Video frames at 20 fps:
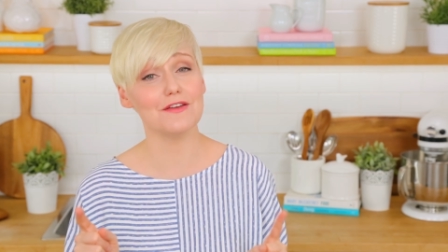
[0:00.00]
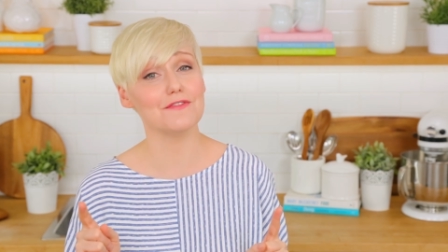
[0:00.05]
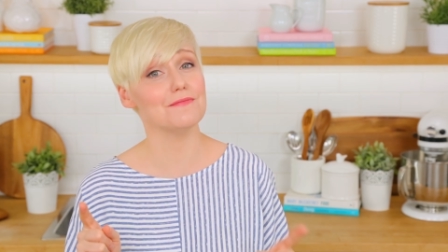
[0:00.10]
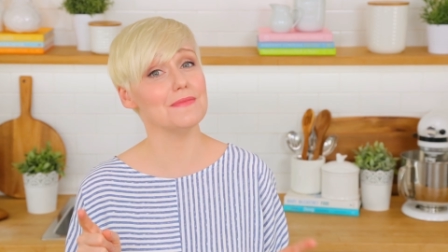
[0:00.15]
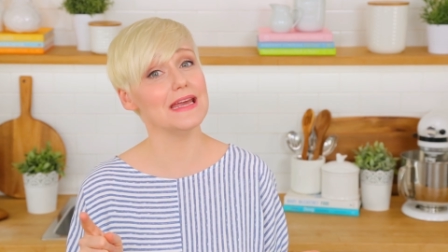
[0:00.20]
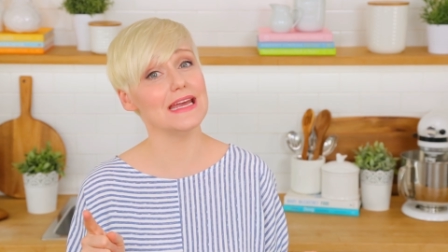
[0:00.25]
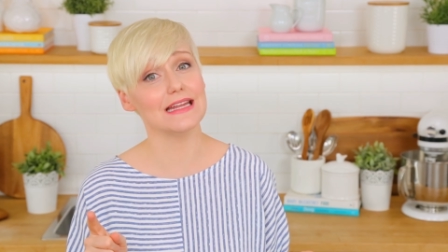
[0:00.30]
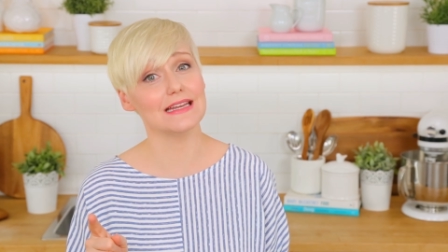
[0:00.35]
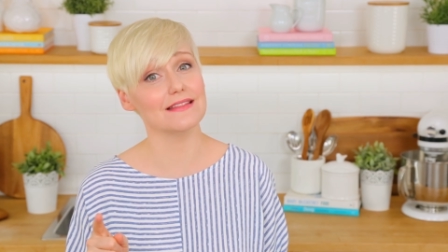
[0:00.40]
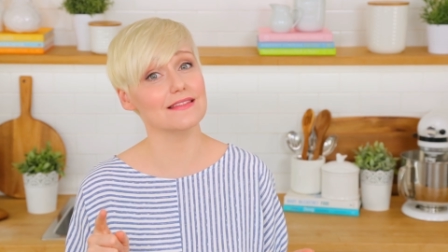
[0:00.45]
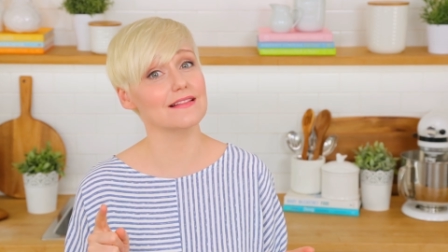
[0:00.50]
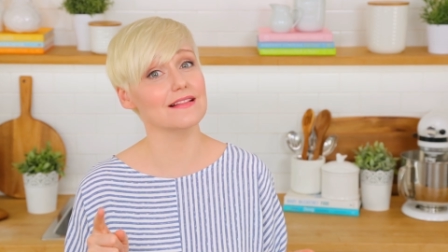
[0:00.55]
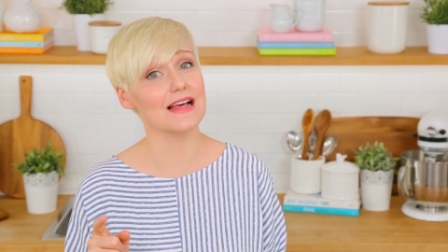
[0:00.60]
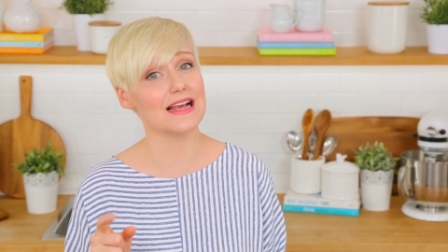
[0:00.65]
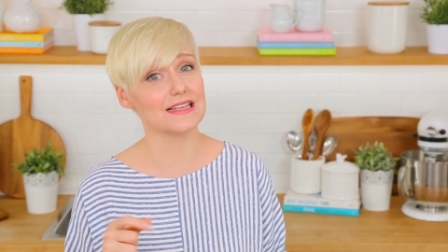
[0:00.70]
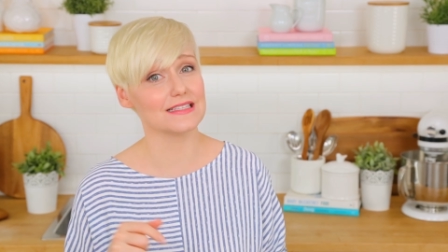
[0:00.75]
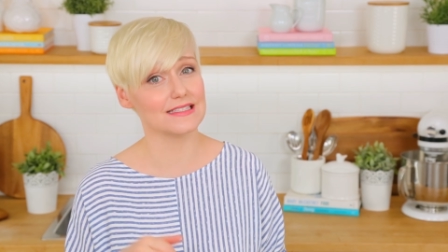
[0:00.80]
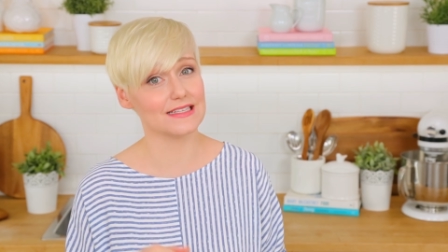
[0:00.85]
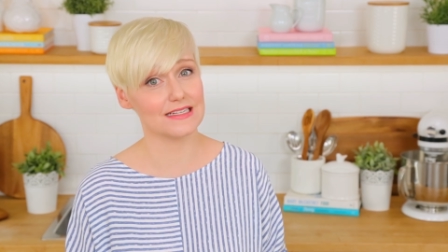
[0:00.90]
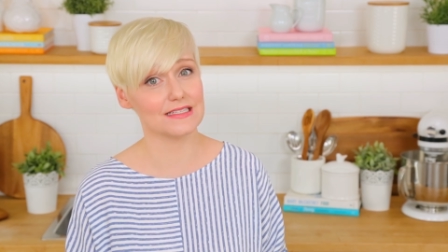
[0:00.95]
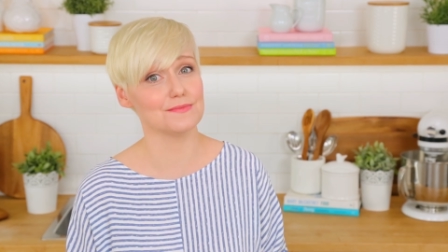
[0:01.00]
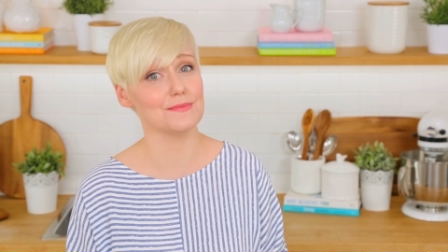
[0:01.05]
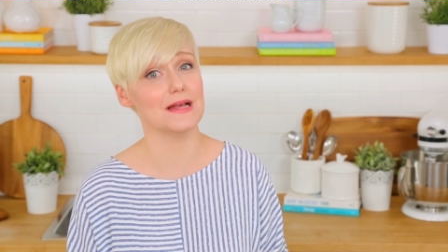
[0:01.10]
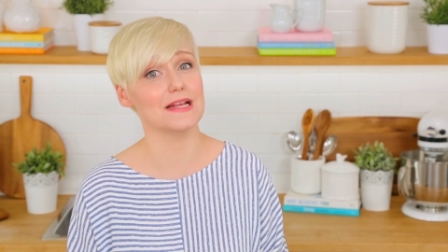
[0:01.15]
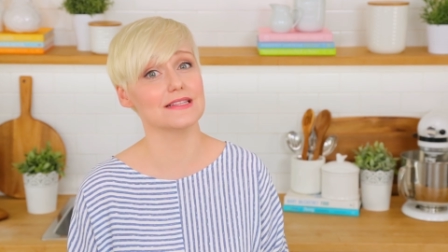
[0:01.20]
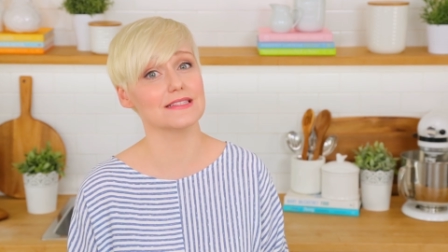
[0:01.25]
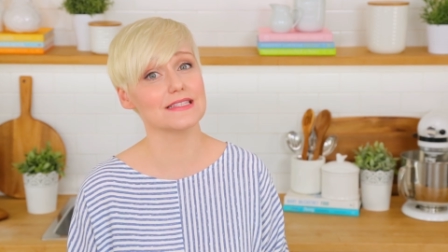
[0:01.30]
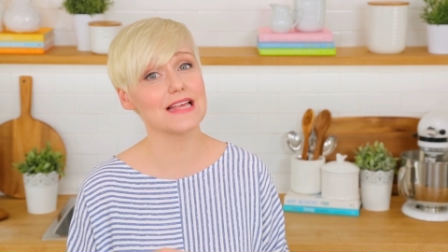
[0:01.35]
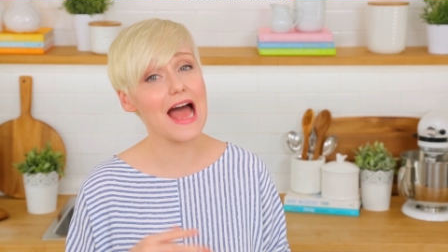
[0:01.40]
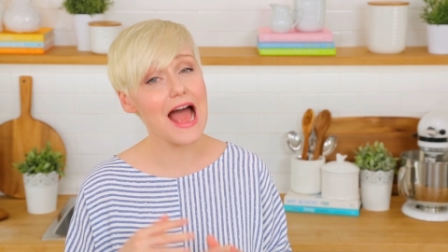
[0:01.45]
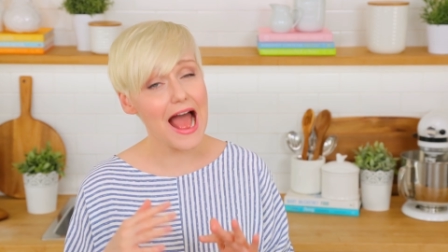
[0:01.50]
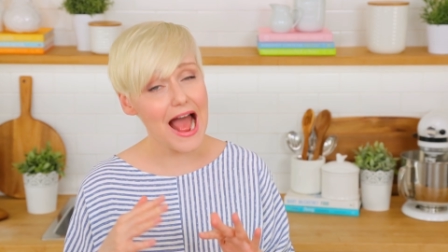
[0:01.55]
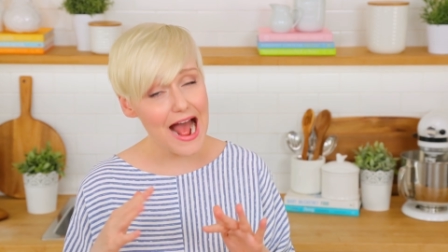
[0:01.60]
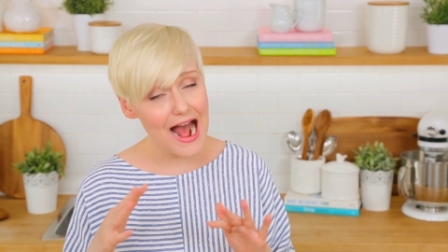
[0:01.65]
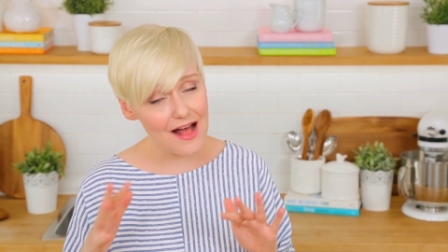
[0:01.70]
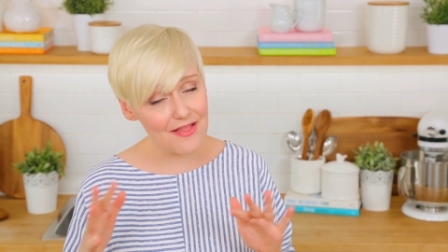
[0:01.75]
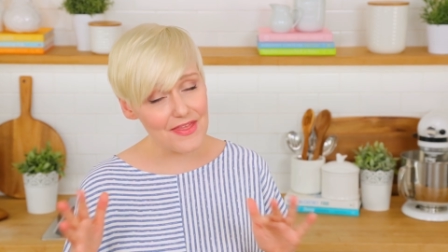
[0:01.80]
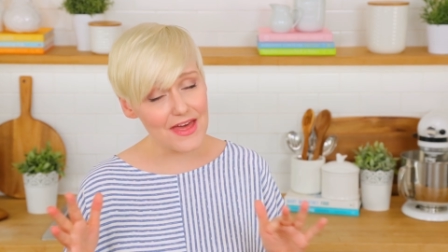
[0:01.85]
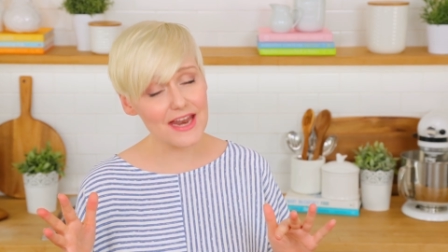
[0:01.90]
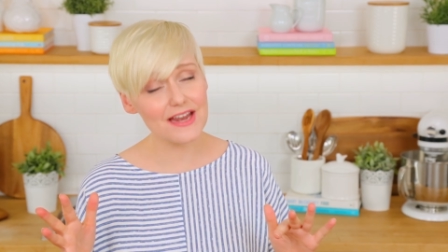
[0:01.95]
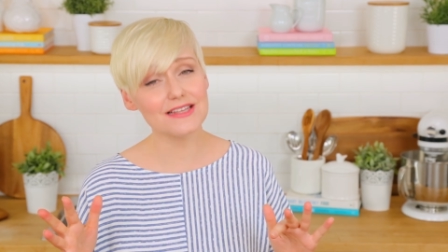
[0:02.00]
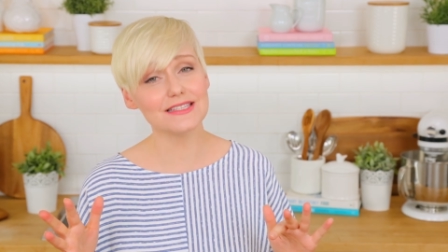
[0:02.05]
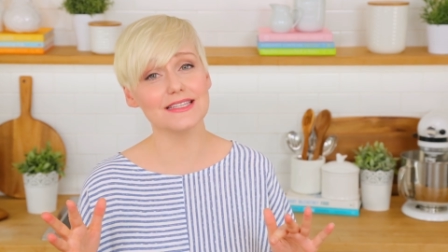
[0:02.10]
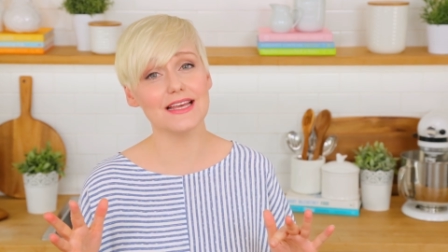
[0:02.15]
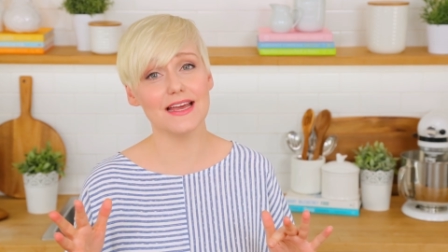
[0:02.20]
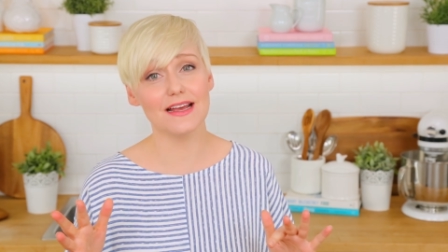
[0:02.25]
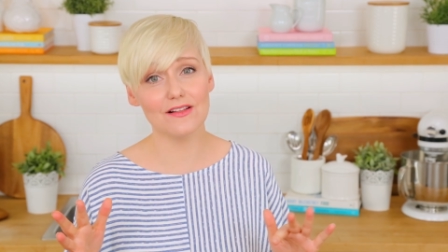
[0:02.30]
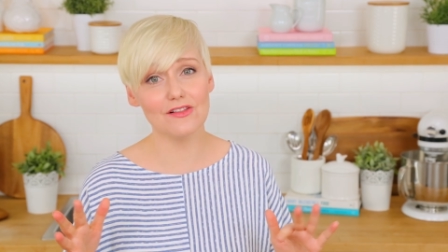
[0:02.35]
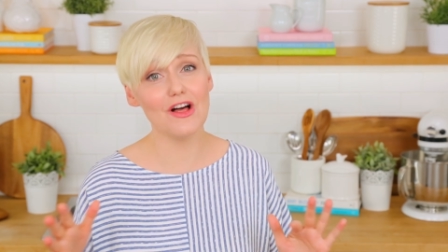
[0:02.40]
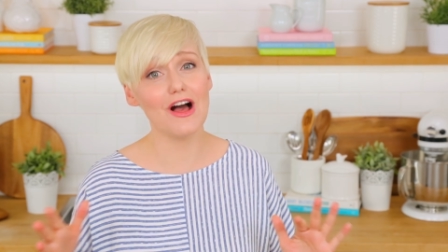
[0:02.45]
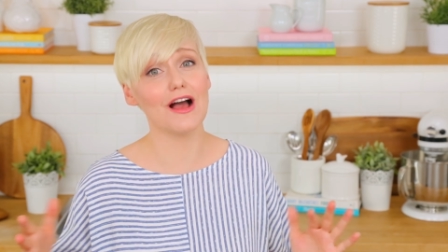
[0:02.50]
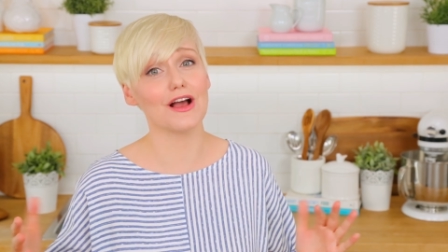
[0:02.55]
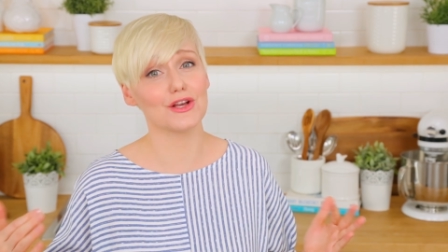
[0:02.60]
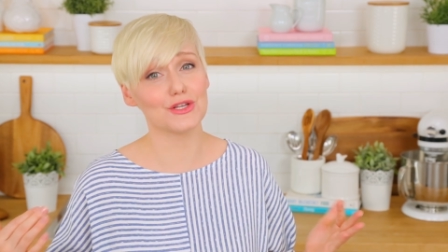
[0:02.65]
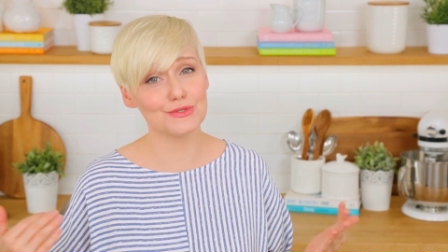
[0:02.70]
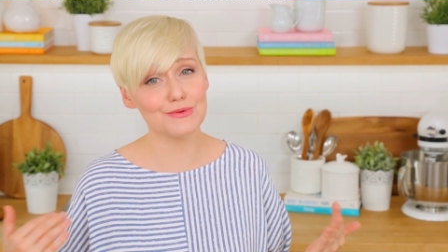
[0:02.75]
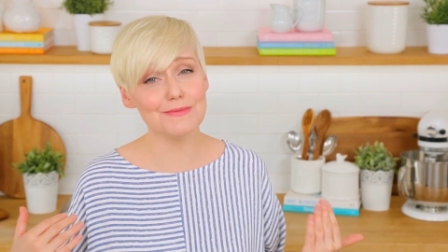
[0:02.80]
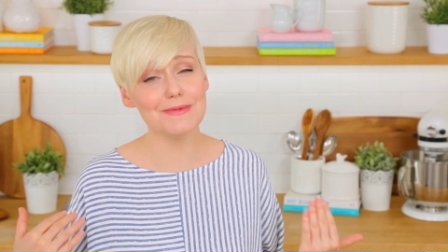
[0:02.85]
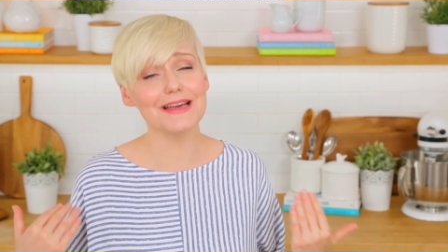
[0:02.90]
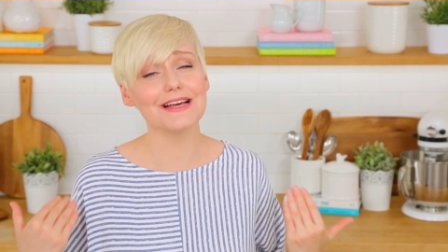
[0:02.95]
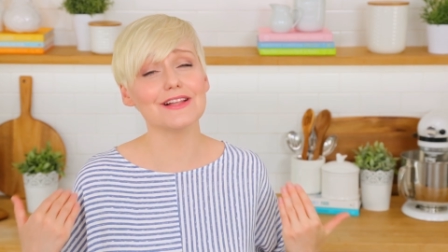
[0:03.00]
have made in the last six months. And that is saying a lot because we